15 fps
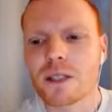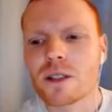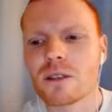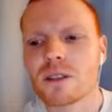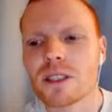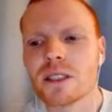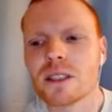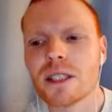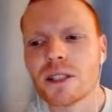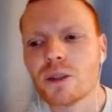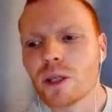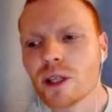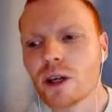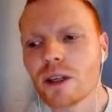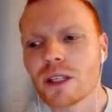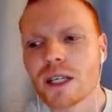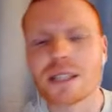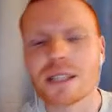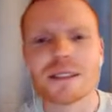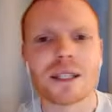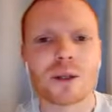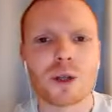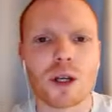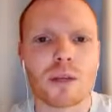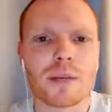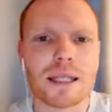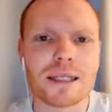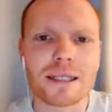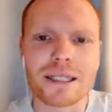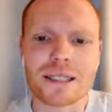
so obviously need to win or they are down automatically.